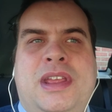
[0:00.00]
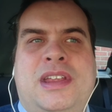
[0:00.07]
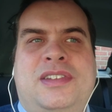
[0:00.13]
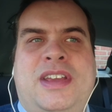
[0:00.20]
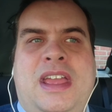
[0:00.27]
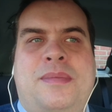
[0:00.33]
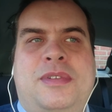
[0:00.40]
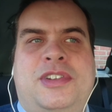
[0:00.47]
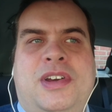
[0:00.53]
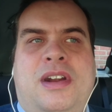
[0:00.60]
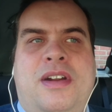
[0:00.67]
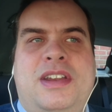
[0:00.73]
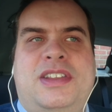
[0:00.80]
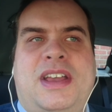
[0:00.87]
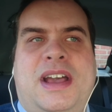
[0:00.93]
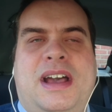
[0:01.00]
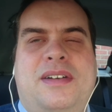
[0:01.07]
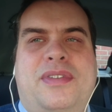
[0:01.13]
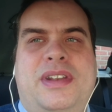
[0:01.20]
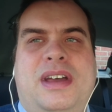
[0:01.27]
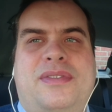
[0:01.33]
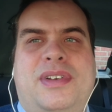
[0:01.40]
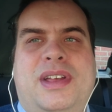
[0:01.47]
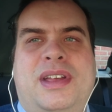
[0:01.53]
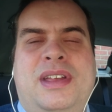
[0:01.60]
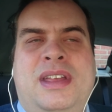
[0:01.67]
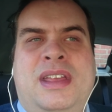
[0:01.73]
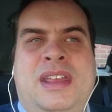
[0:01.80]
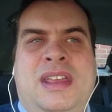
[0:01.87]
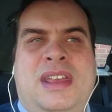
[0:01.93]
a date in the diary to have another
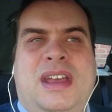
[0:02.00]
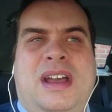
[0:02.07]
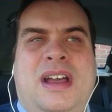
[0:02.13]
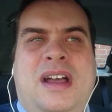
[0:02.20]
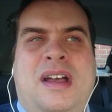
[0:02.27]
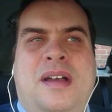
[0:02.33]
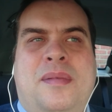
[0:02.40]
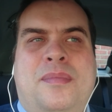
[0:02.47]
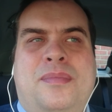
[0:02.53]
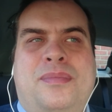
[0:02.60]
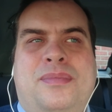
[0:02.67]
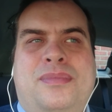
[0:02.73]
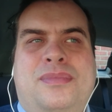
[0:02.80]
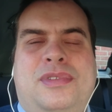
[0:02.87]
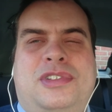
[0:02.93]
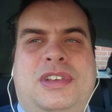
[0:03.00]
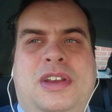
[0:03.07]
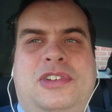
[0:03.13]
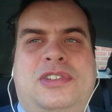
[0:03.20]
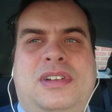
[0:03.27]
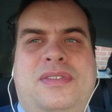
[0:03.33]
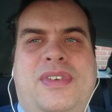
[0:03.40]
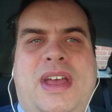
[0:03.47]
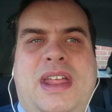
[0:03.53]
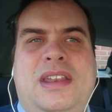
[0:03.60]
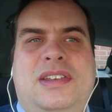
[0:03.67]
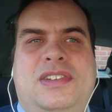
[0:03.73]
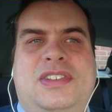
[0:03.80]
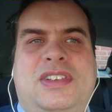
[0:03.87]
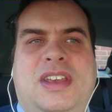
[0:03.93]
social
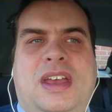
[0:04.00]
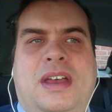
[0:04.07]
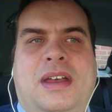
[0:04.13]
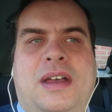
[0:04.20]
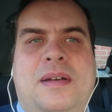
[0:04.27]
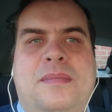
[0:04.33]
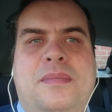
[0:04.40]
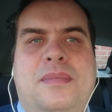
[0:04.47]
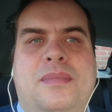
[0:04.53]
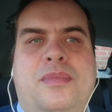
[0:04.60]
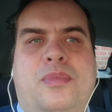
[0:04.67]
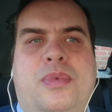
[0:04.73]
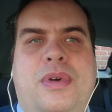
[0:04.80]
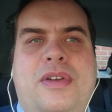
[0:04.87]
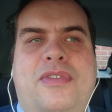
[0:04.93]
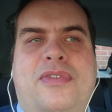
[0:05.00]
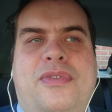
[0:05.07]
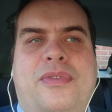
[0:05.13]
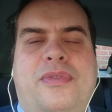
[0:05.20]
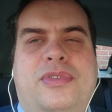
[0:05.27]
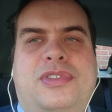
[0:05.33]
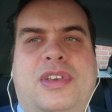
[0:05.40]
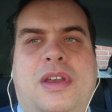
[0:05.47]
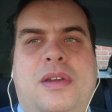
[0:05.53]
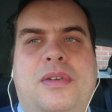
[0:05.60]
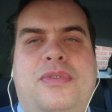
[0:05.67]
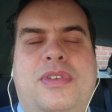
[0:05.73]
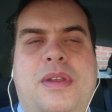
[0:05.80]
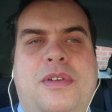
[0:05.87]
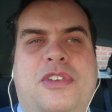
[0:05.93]
event with
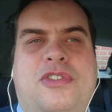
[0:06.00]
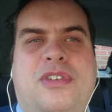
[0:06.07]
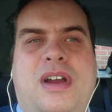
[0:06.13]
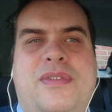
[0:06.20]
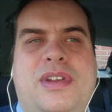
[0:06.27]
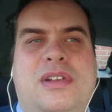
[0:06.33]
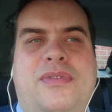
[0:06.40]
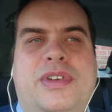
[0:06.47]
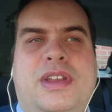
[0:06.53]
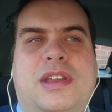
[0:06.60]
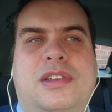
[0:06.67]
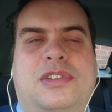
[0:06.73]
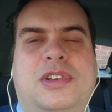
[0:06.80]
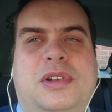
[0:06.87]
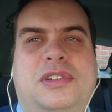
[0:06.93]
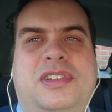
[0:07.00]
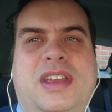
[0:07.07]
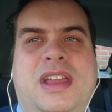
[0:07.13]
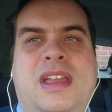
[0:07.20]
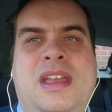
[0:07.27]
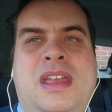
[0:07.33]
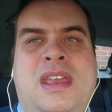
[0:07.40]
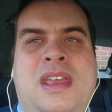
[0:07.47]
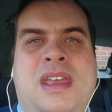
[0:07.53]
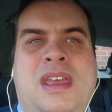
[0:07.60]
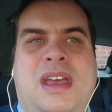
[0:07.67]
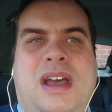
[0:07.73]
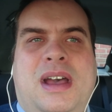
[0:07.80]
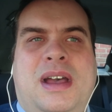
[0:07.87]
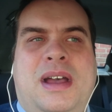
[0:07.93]
Furious Driving, Lloyd Vehicle Consulting,
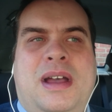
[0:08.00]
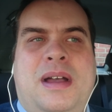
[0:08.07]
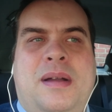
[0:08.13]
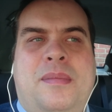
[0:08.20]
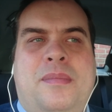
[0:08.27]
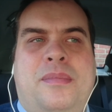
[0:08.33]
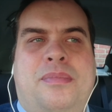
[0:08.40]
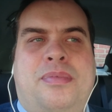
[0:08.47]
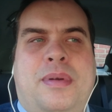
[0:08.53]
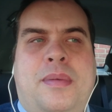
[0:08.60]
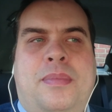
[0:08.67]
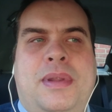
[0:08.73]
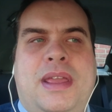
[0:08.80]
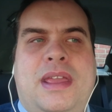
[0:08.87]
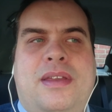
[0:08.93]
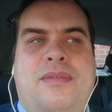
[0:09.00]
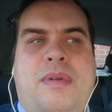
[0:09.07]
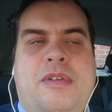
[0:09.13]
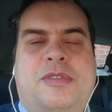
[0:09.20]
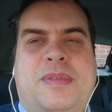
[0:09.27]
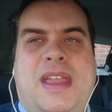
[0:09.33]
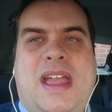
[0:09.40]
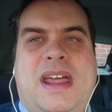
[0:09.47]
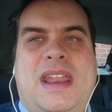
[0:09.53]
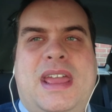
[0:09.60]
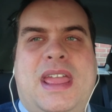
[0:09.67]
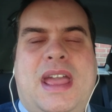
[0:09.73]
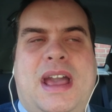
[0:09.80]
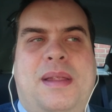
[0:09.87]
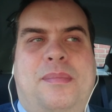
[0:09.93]
probably Rubbish
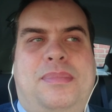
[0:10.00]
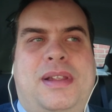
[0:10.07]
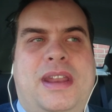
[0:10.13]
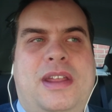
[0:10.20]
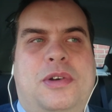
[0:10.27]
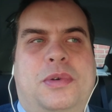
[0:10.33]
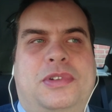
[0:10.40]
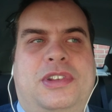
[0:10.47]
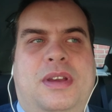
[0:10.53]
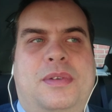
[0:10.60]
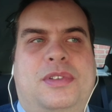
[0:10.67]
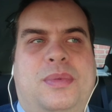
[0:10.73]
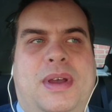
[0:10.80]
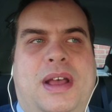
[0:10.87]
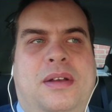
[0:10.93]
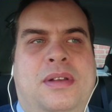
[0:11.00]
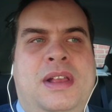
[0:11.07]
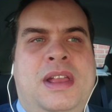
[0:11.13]
Mechanic and Planet Auto as well.